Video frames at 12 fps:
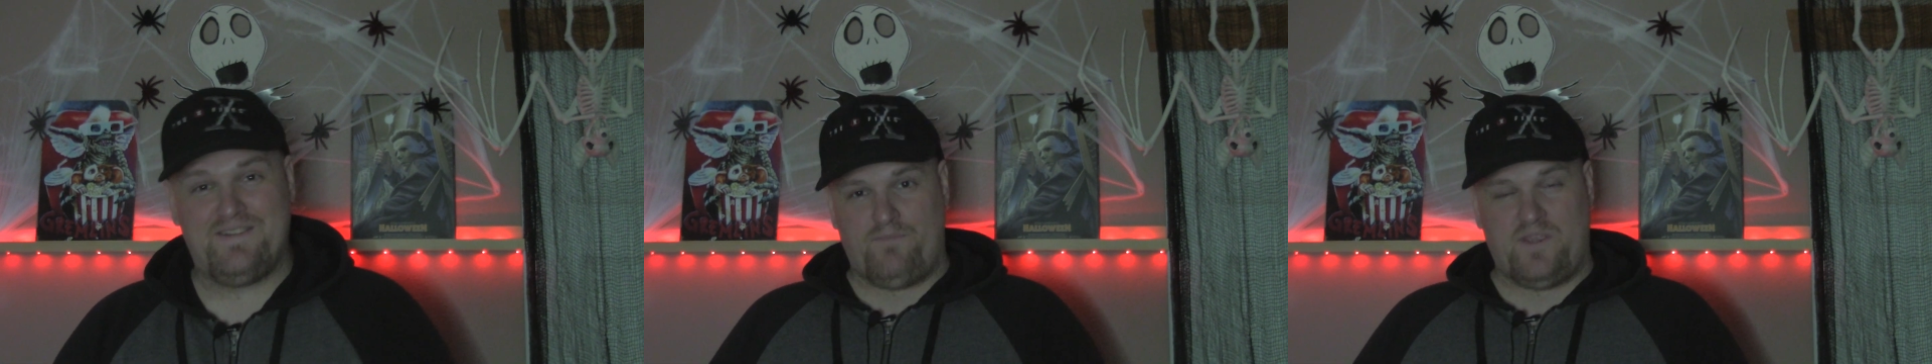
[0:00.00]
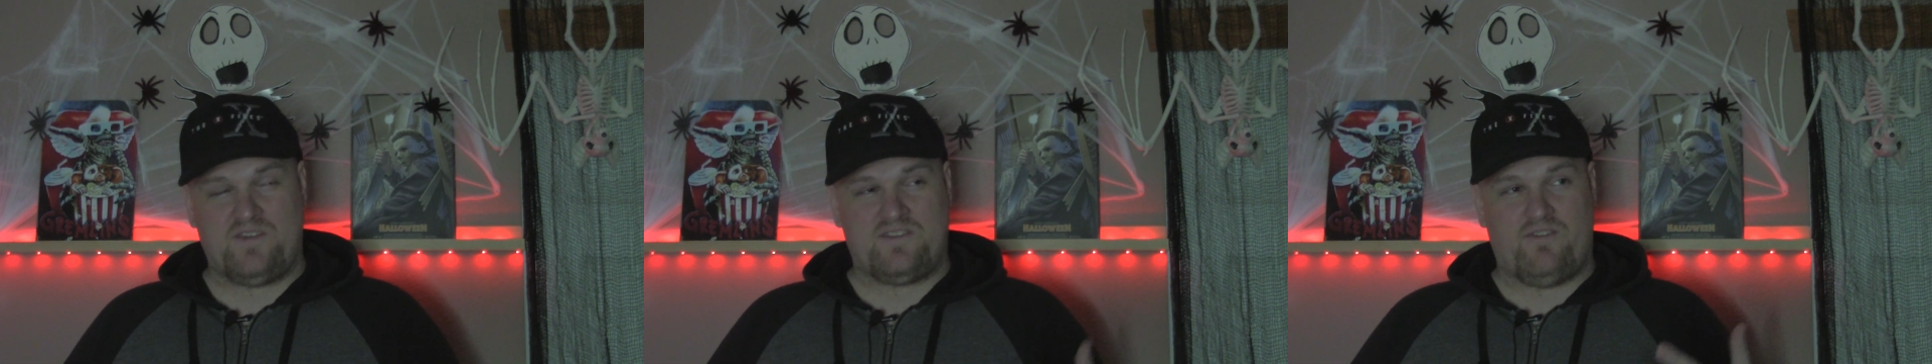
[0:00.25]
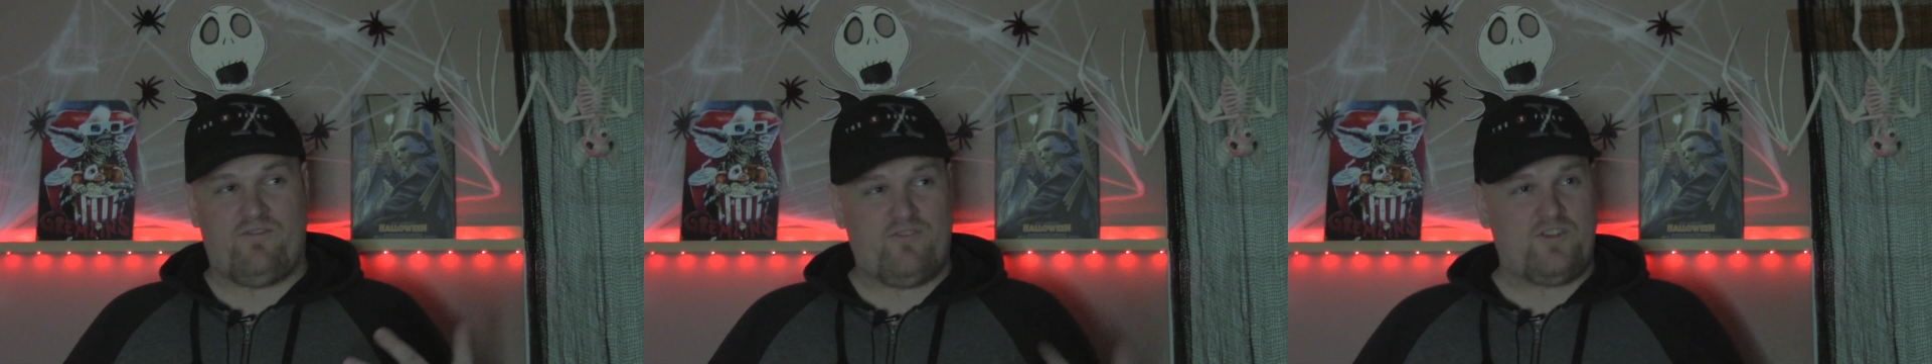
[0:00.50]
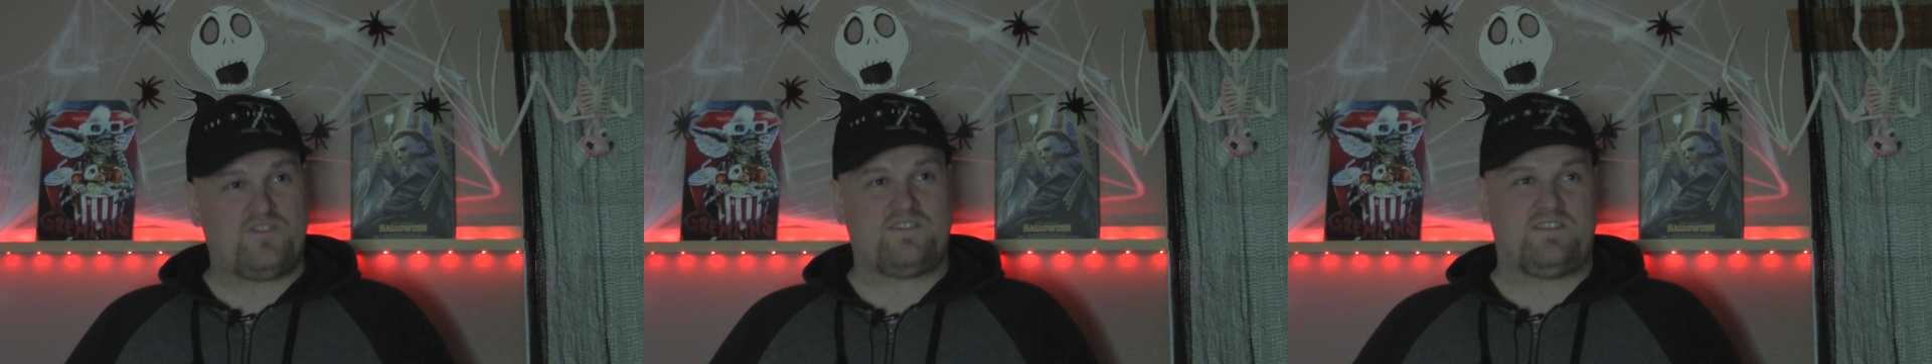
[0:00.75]
Because at
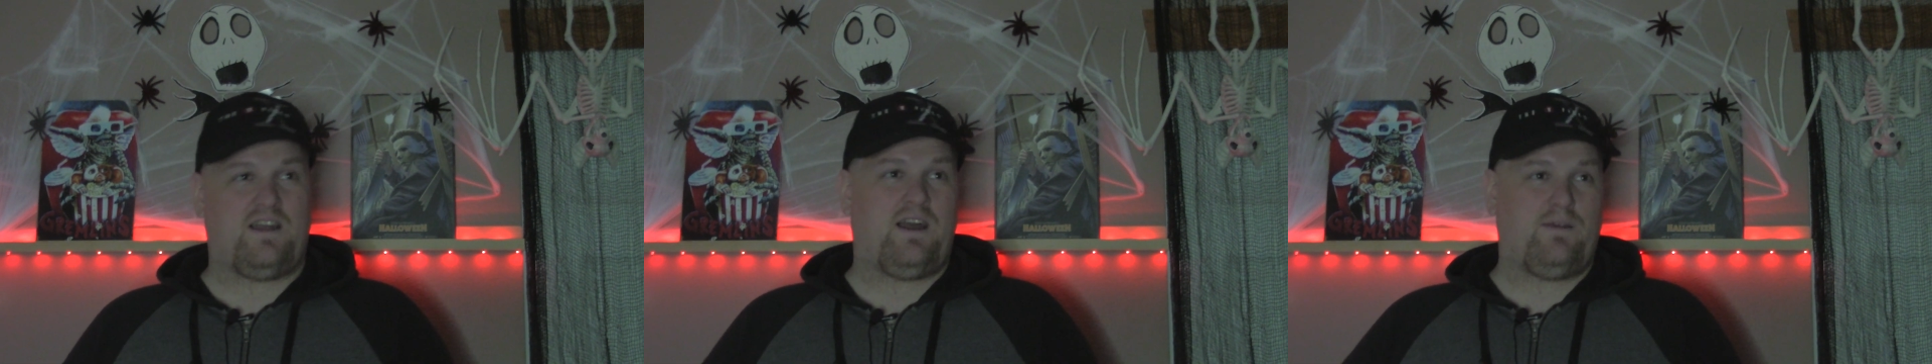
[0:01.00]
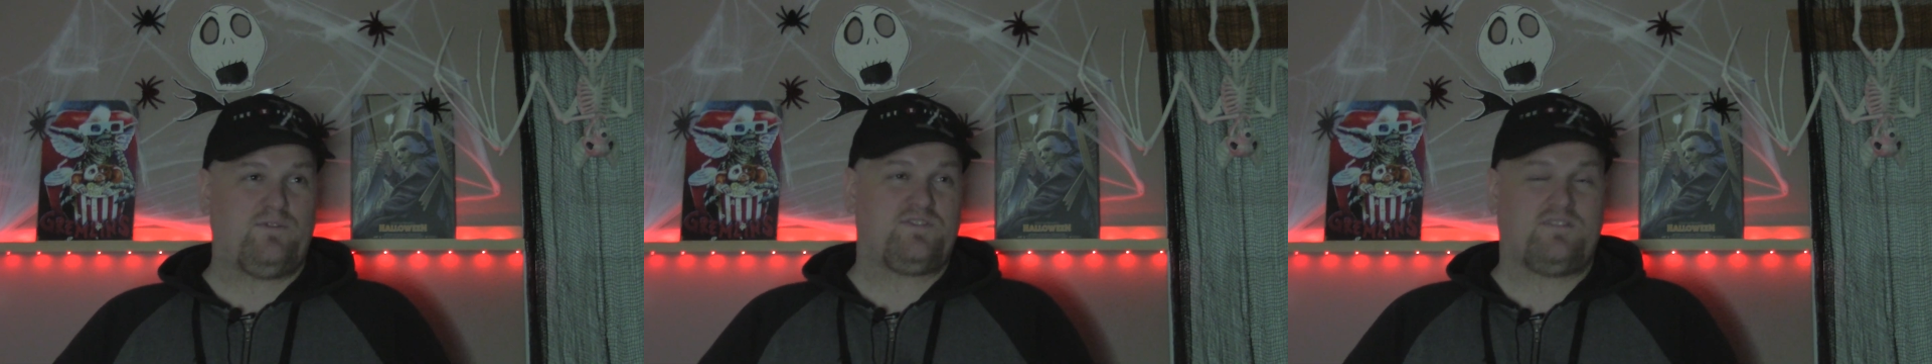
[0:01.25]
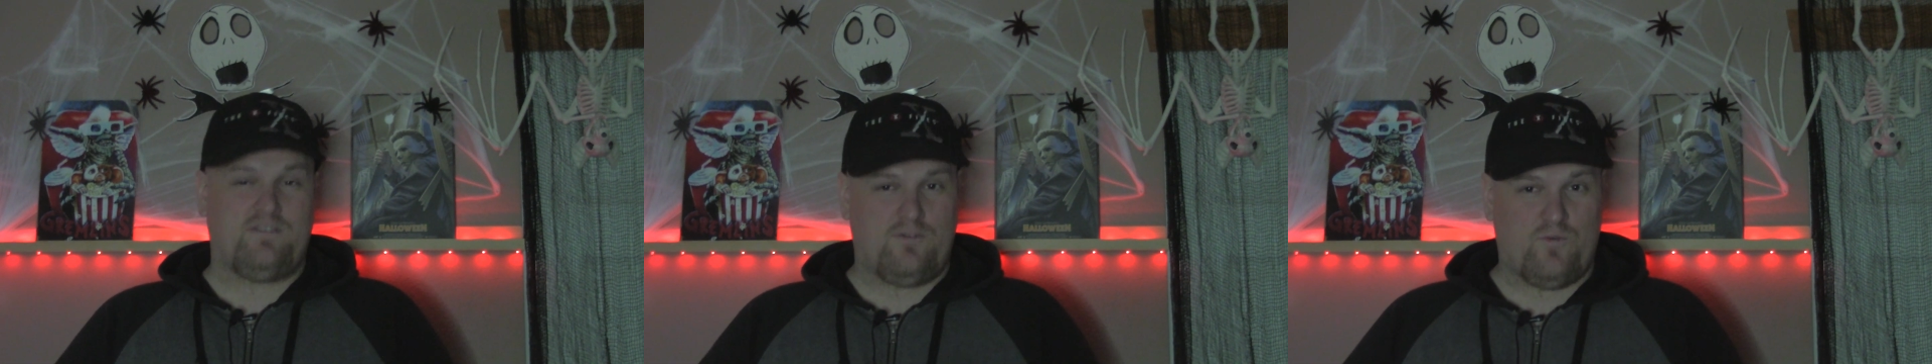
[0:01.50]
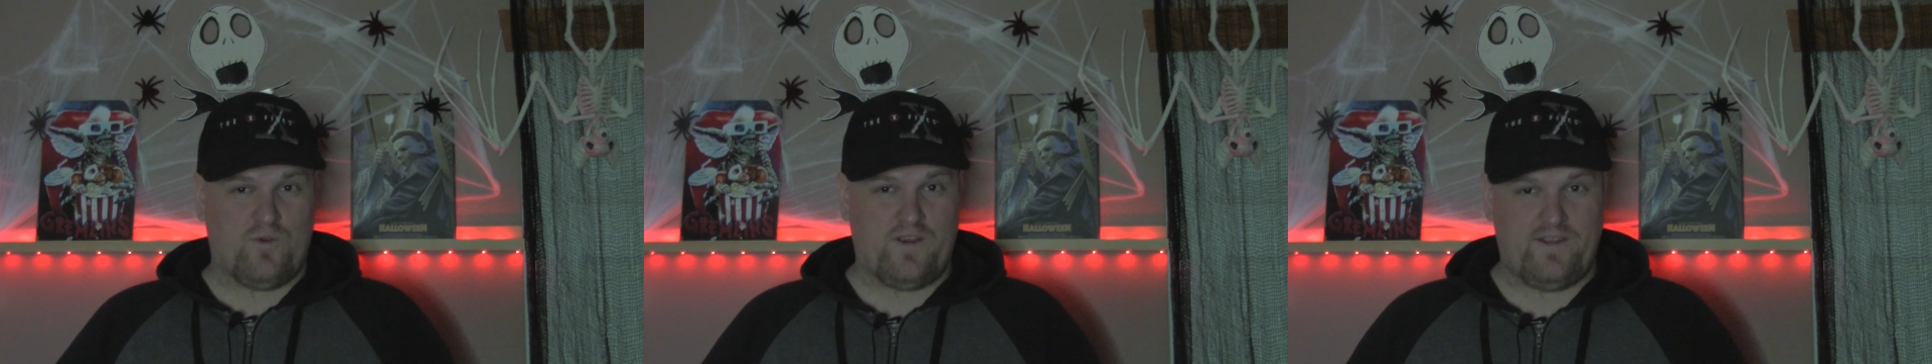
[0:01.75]
first, I was a little
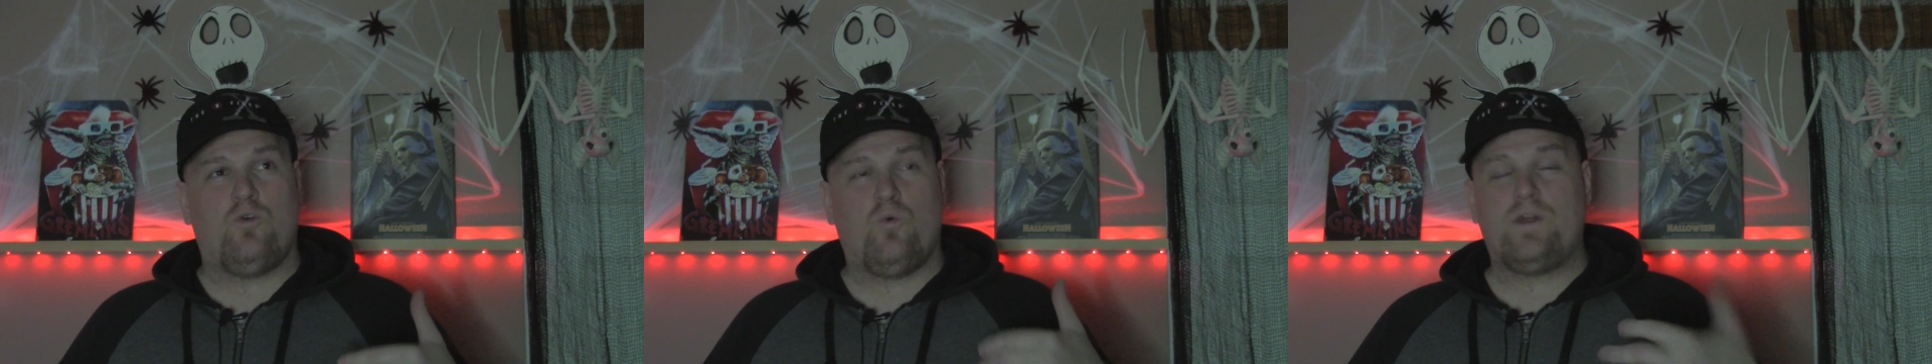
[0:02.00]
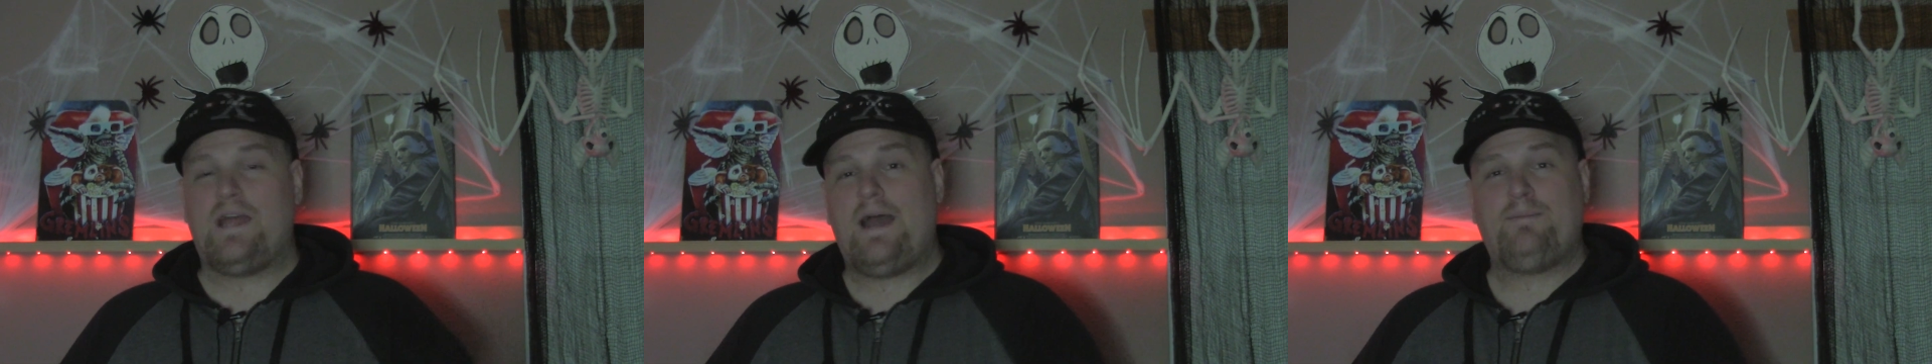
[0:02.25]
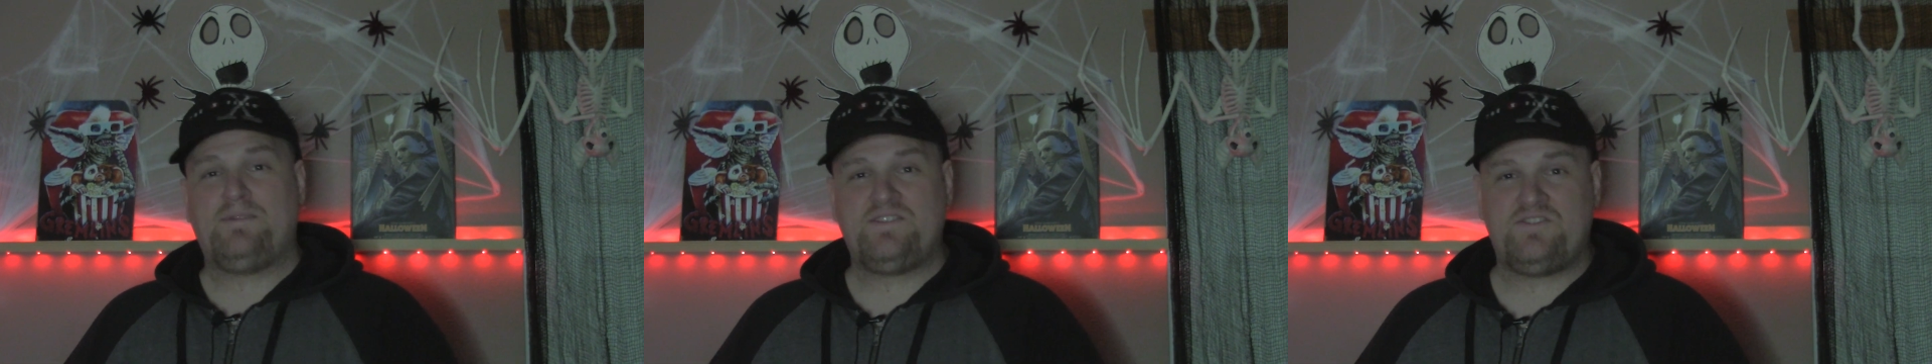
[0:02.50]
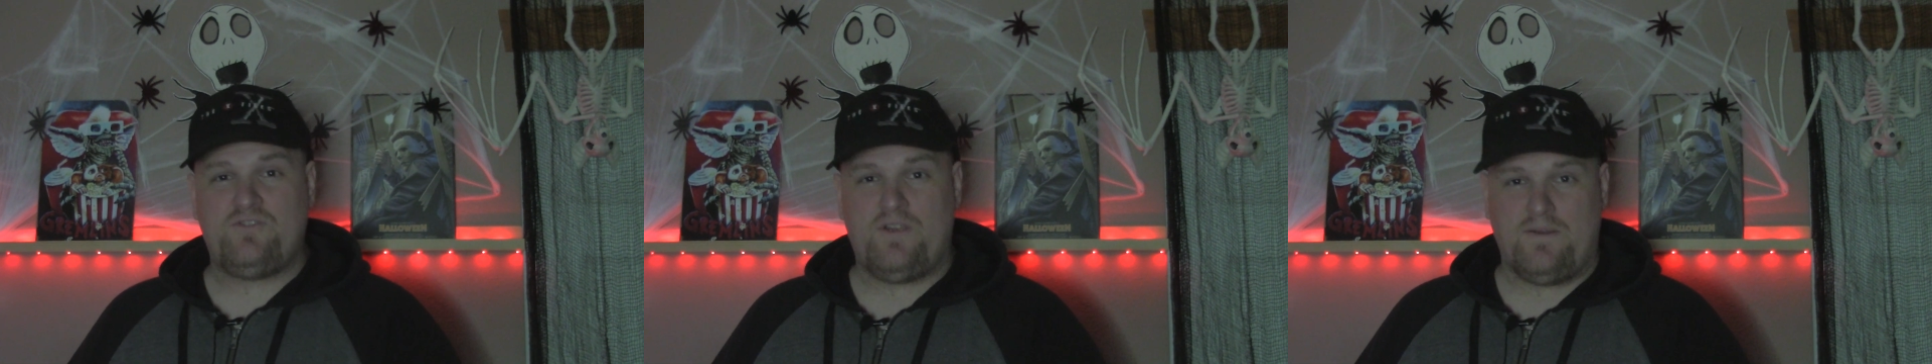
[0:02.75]
worried. What
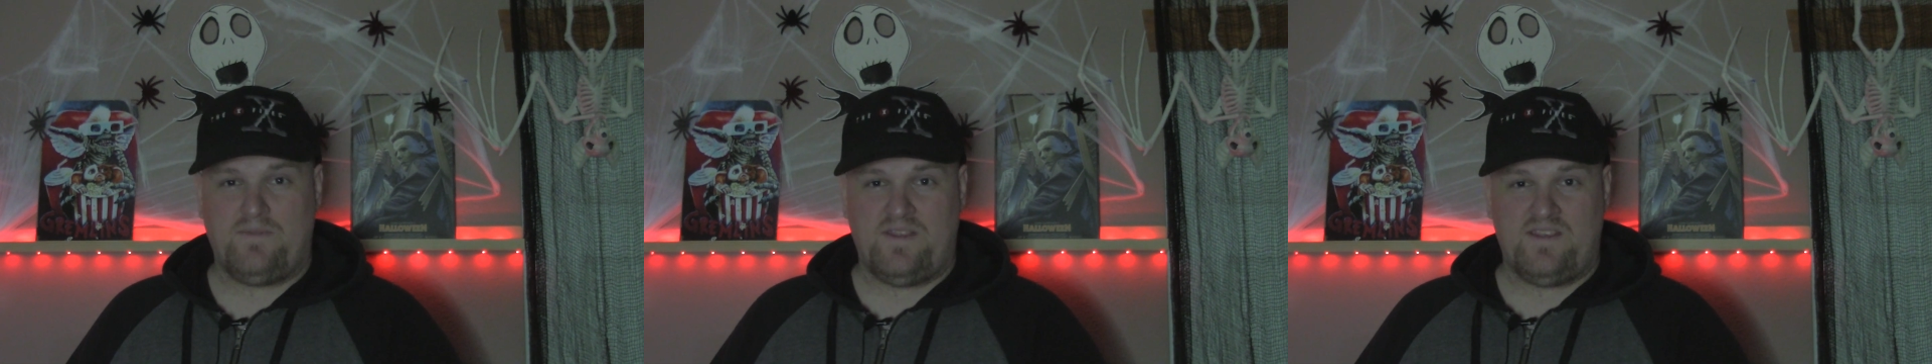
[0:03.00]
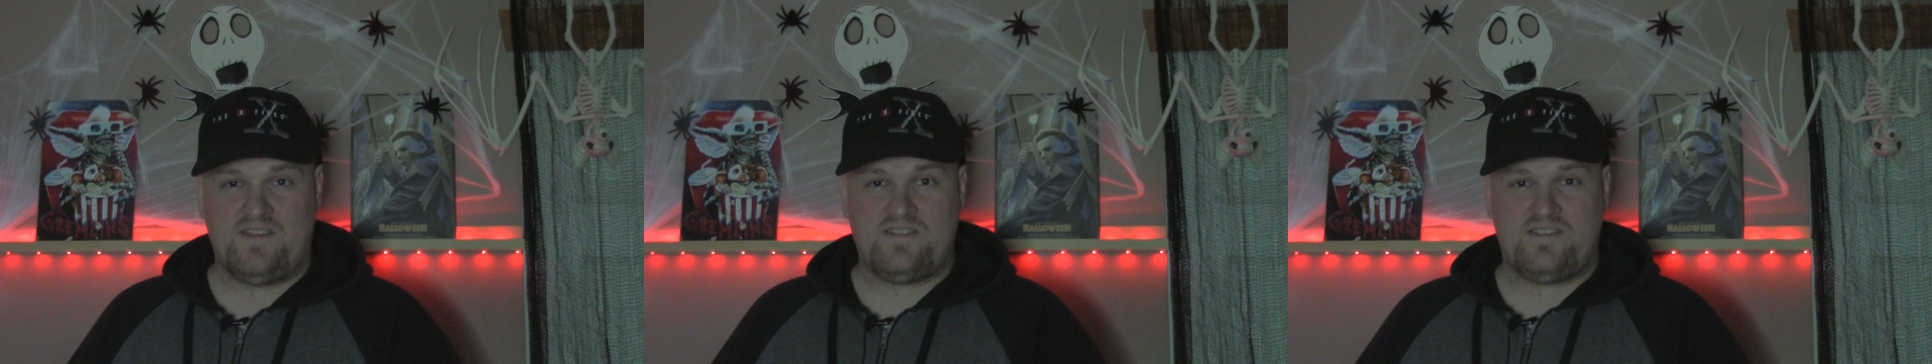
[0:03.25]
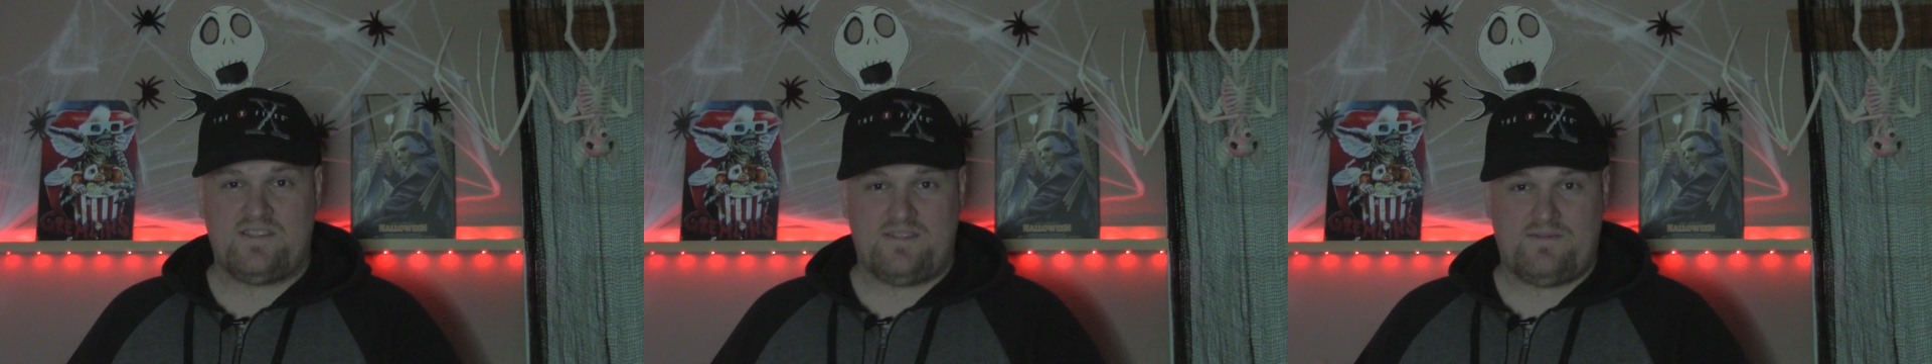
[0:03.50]
happens to him in this